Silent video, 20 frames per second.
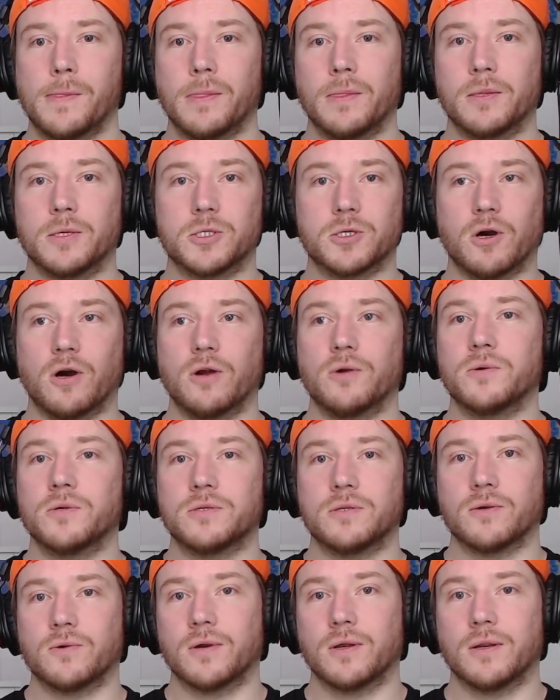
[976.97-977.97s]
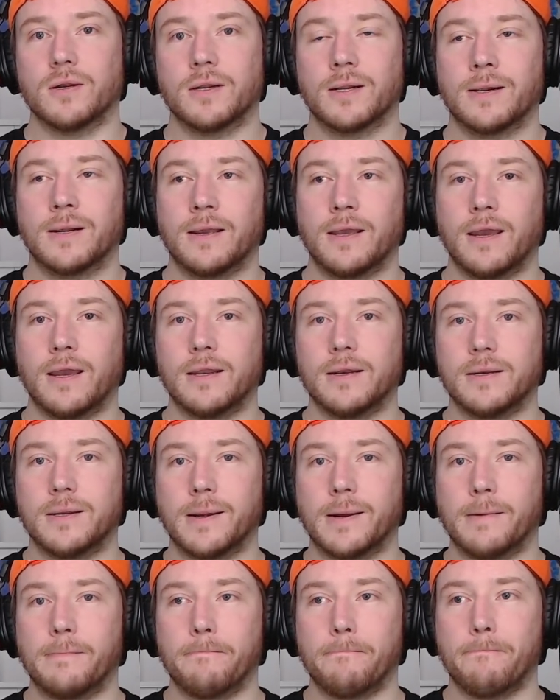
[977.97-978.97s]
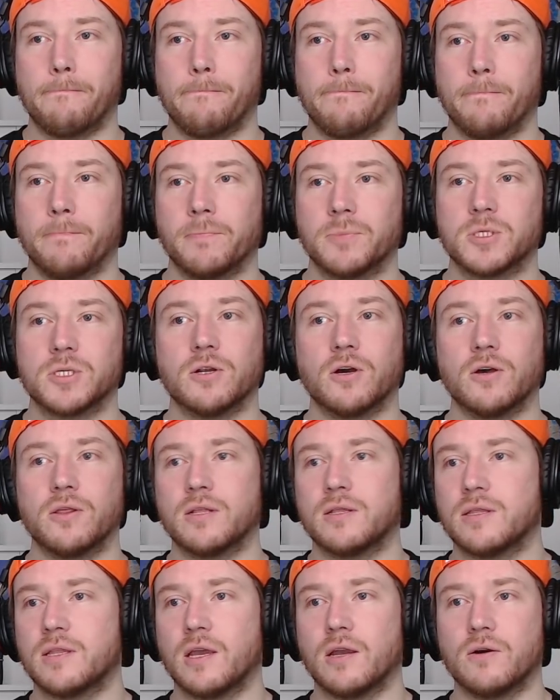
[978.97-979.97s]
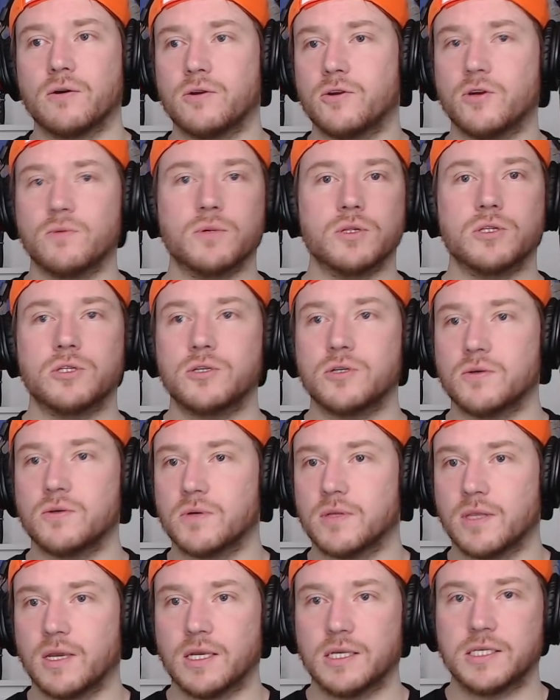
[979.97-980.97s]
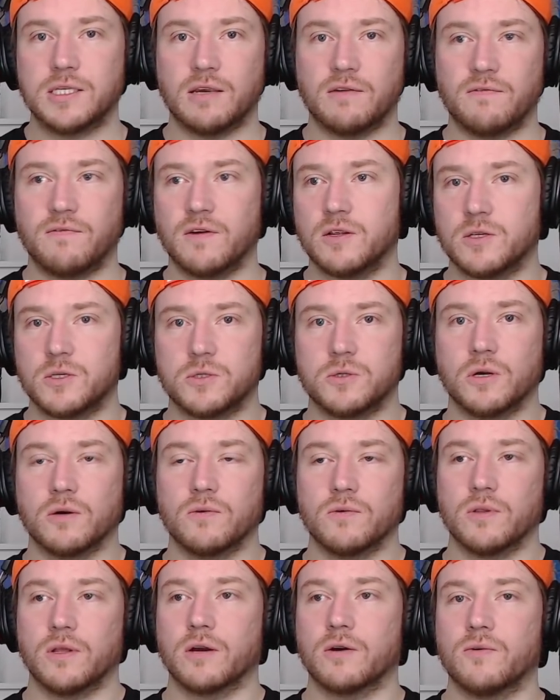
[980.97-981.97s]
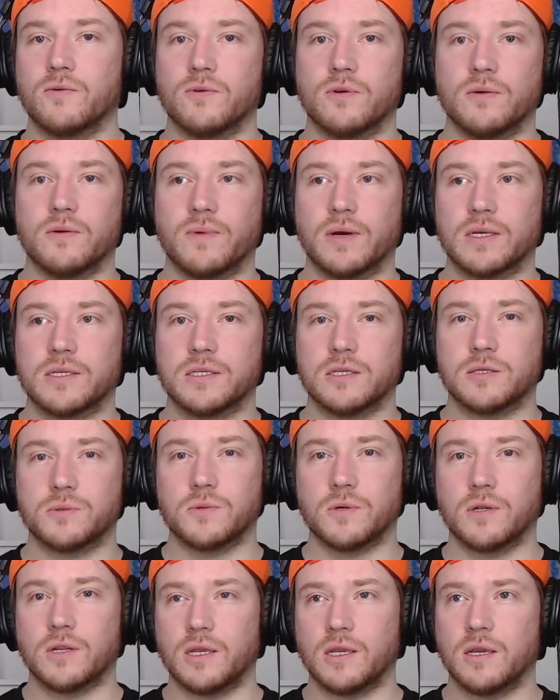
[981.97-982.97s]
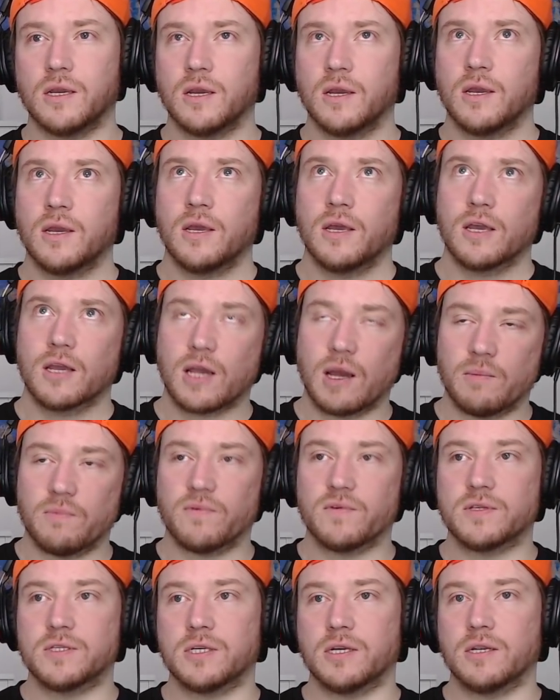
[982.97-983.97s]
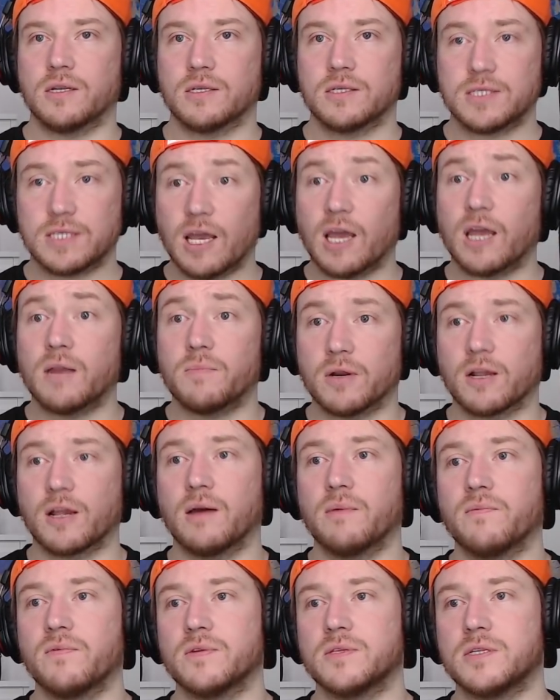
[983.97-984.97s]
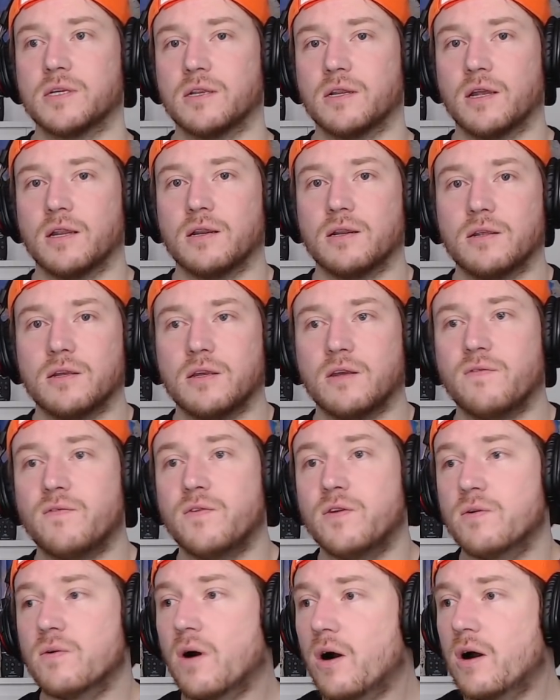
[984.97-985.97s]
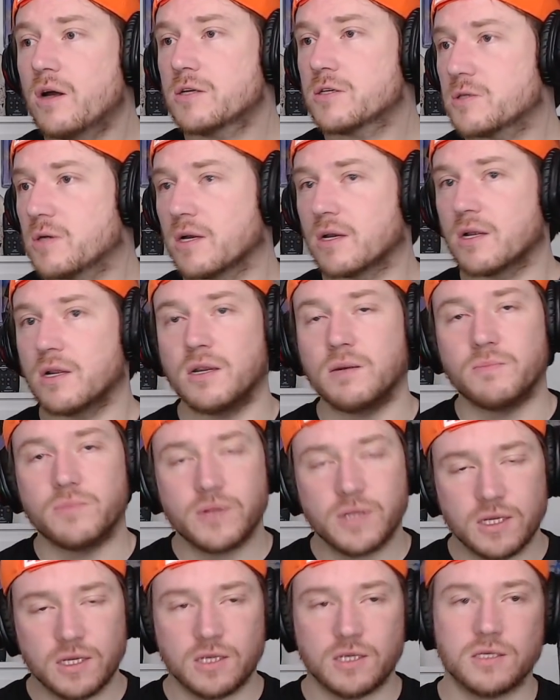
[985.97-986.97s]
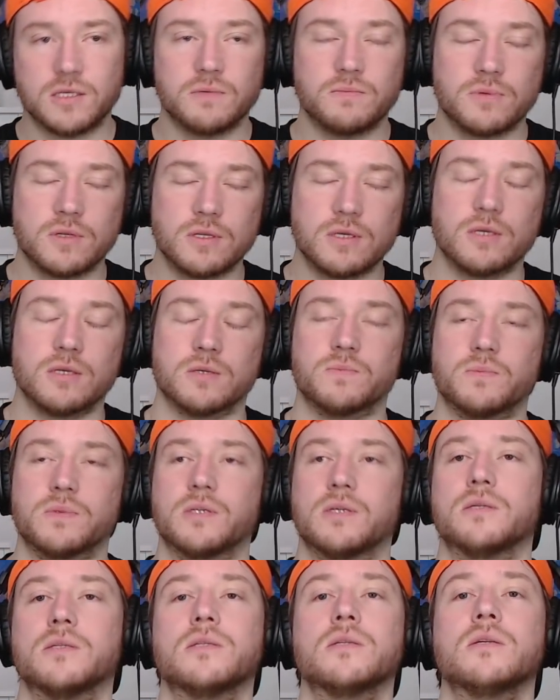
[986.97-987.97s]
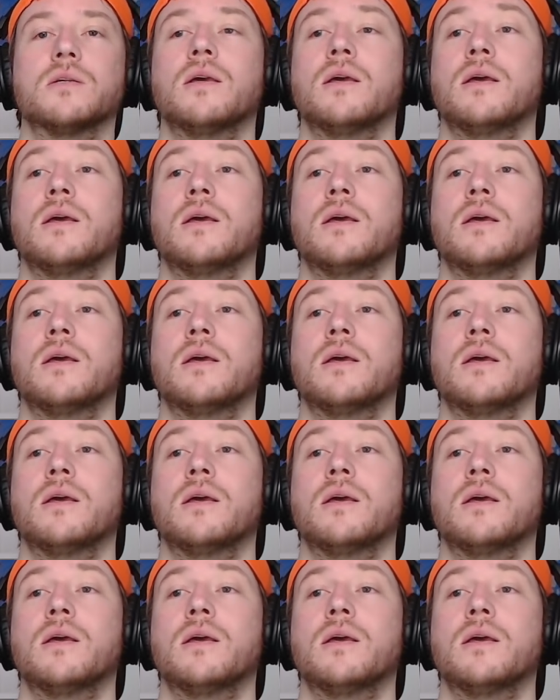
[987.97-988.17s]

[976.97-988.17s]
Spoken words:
the genres they're in. And to know that they are human too, and they suffer and struggle like all of us, it's really comforting. Sad, but comforting. And if you are struggling, please, please, please,